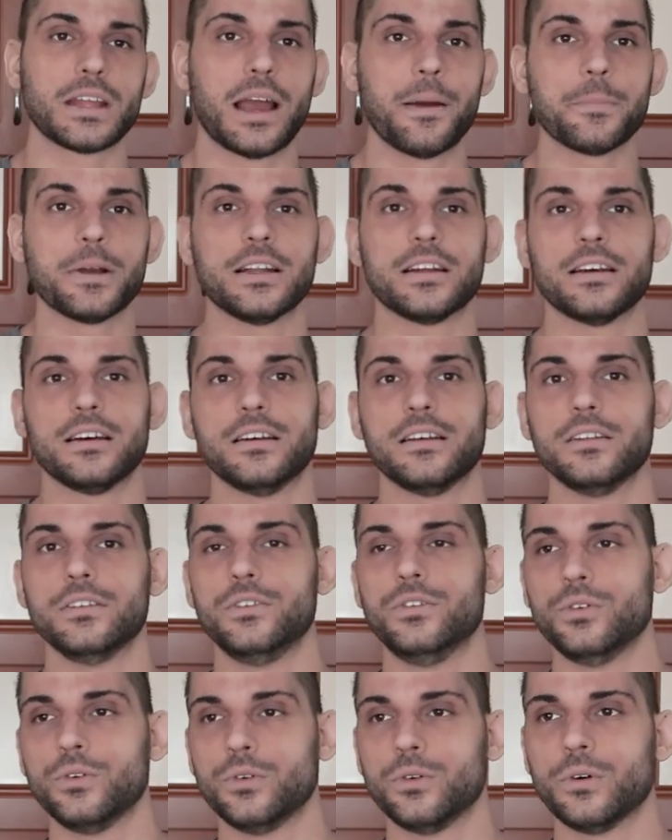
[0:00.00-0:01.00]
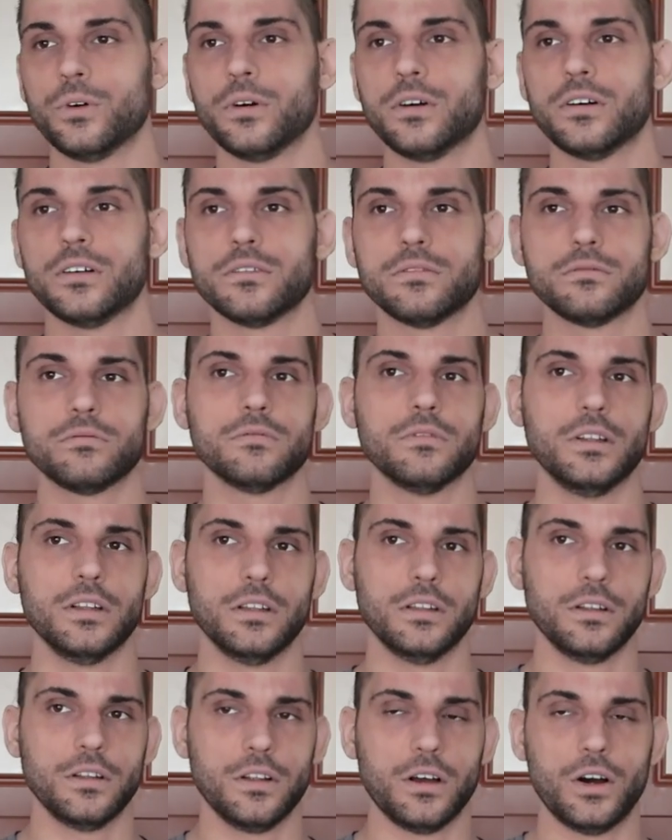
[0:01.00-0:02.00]
I'm gonna do
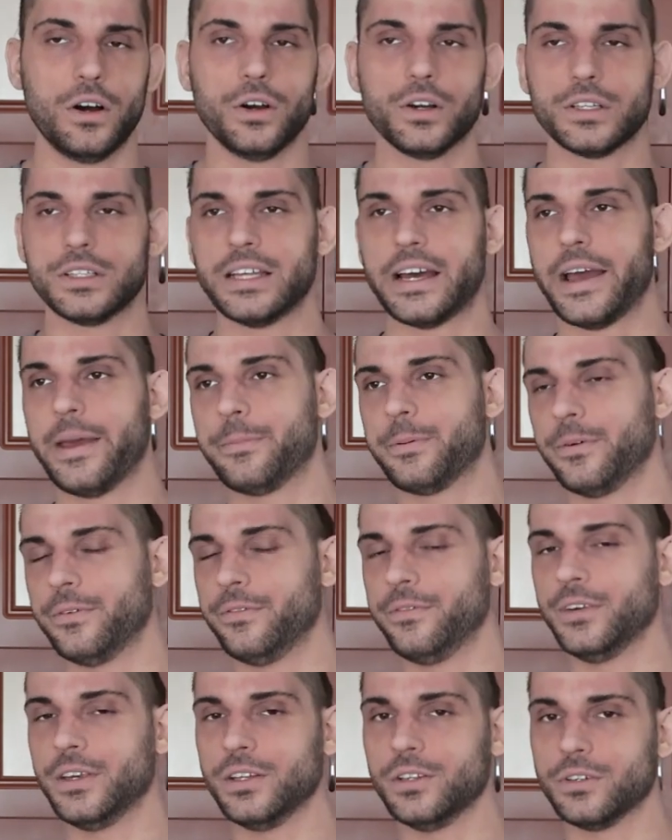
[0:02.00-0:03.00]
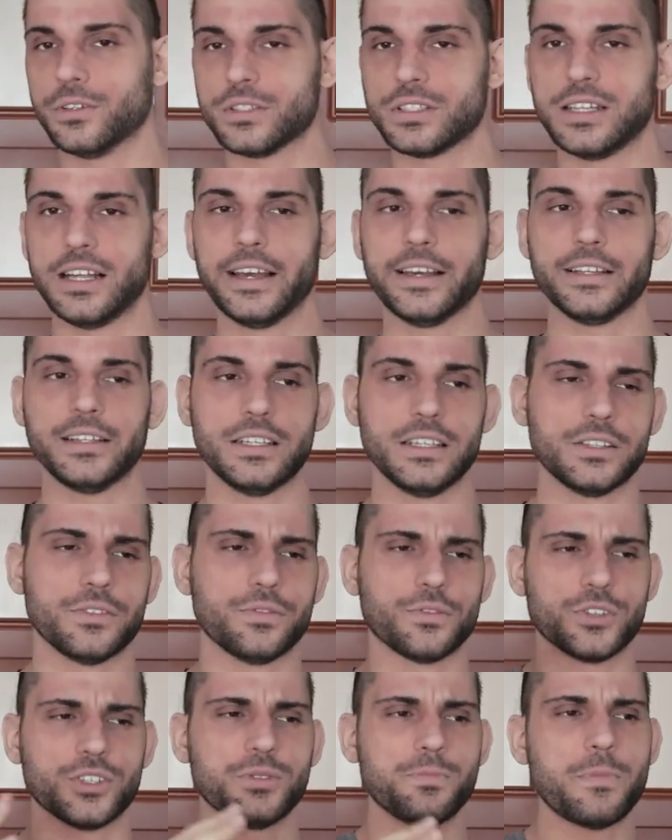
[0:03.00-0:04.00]
long type of videos like this
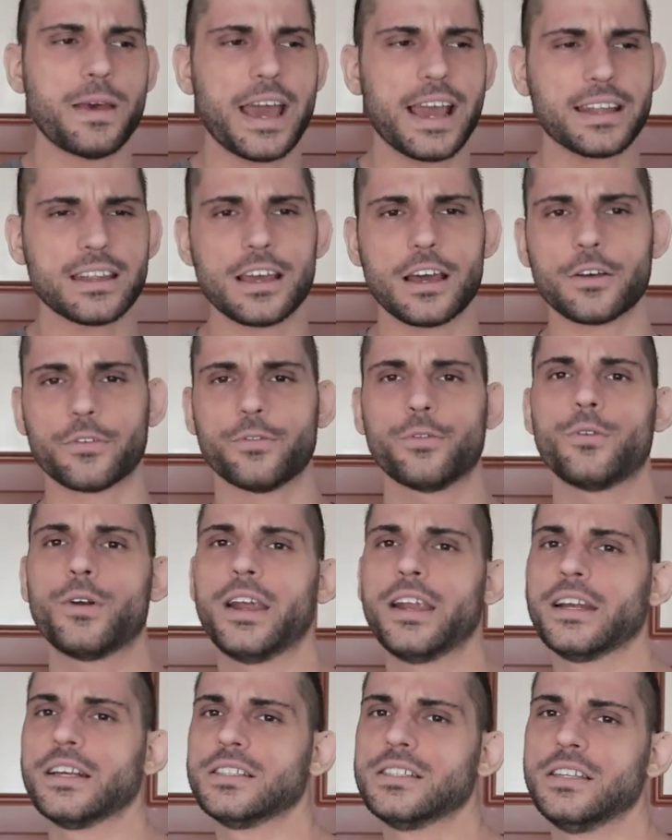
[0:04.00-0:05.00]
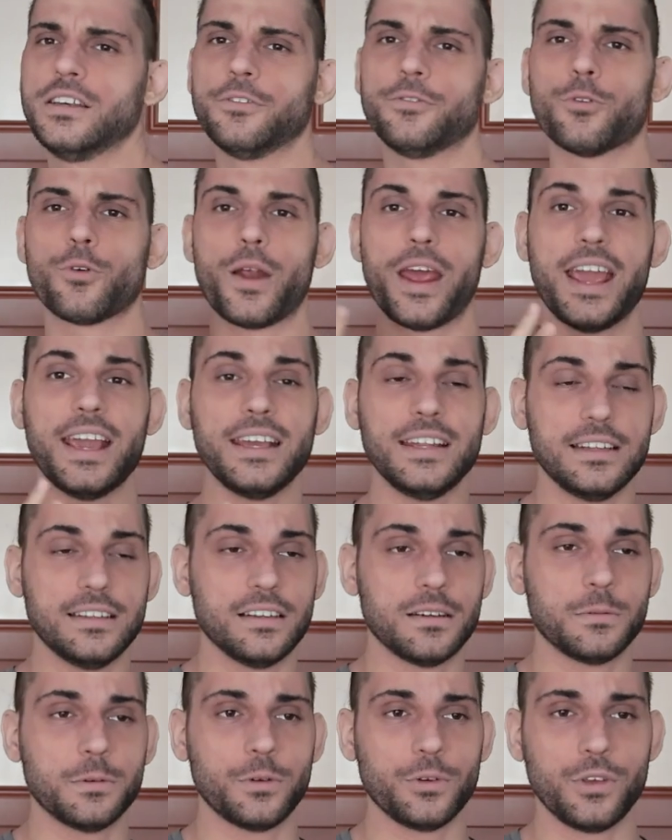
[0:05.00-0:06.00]
for SmackDown, for NXT, for
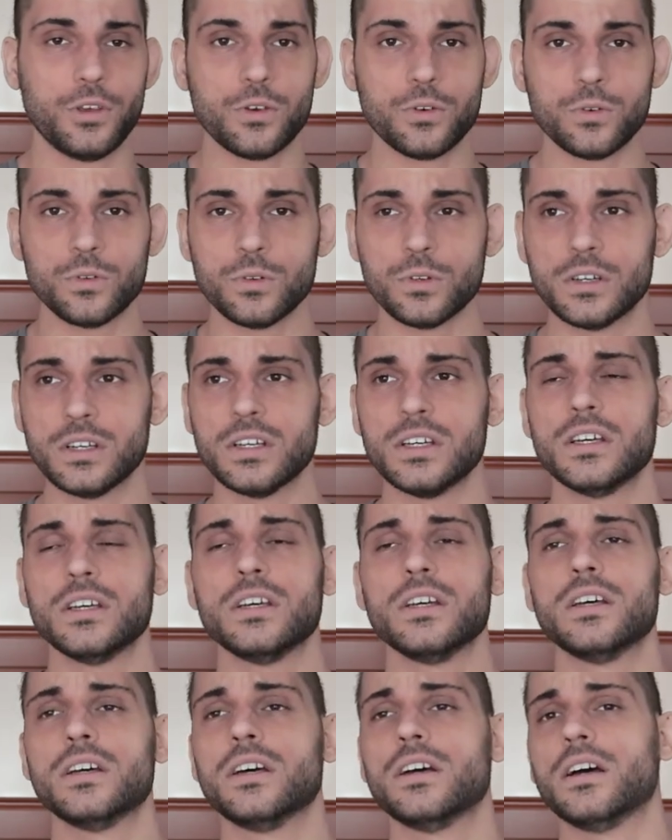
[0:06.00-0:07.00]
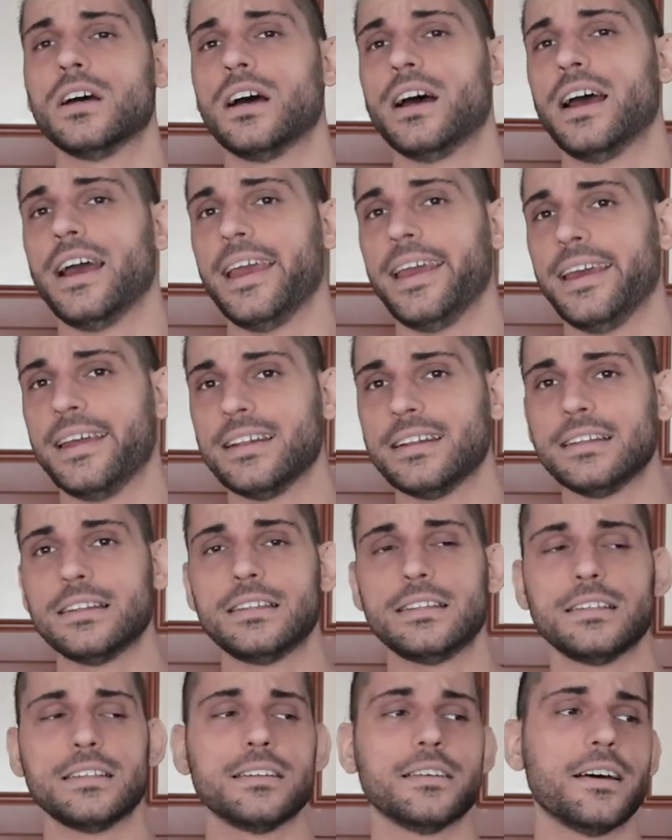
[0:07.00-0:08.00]
AEW, and
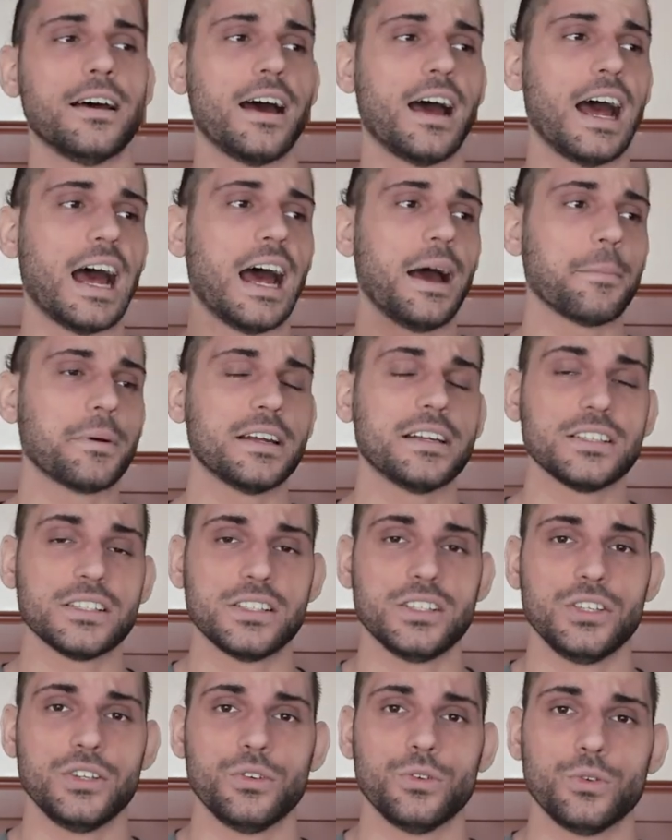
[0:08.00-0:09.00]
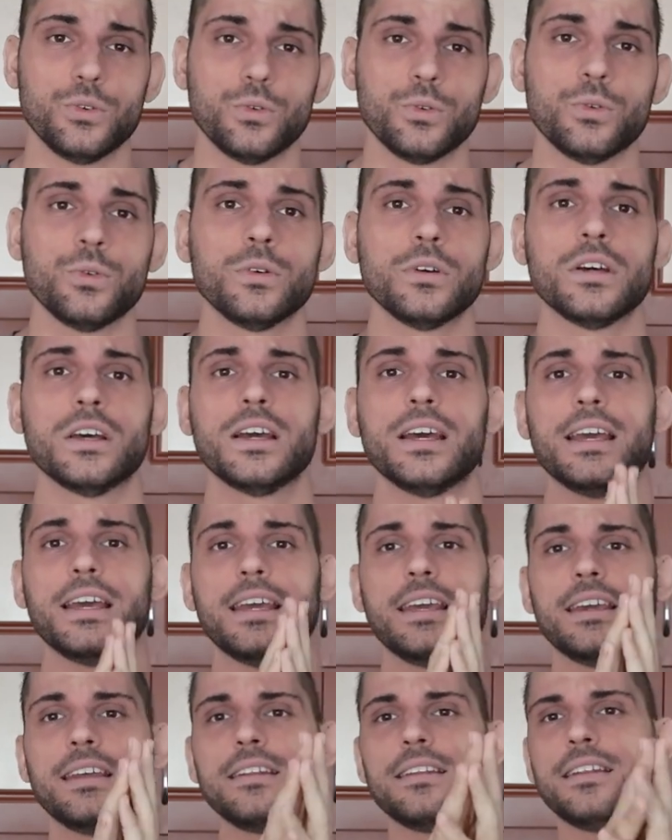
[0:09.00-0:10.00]
I'm gonna see you
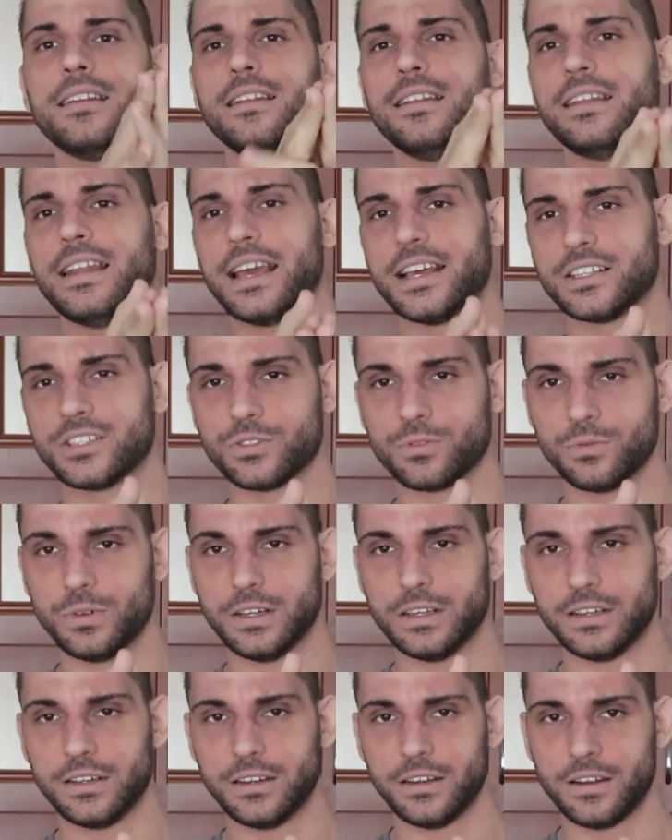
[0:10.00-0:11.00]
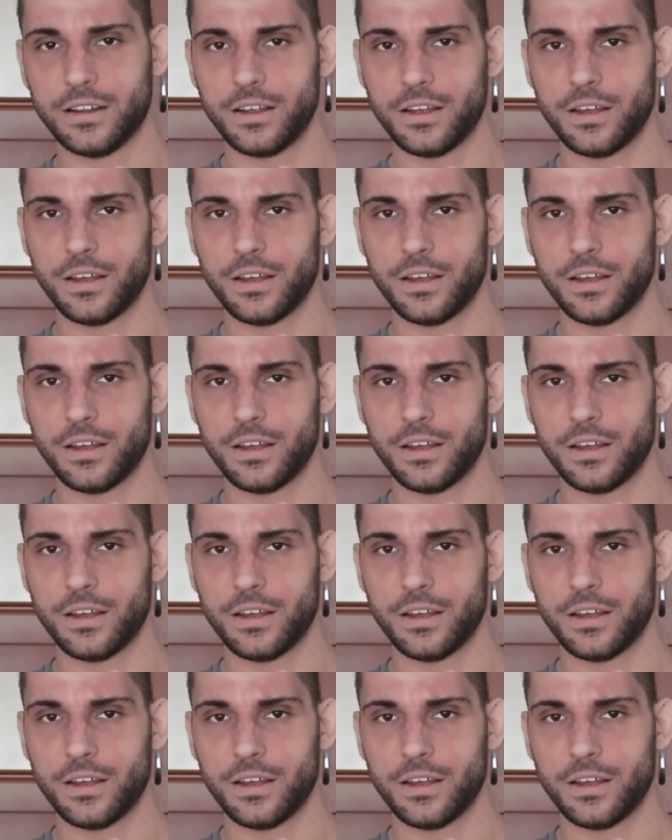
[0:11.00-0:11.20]
in the next one.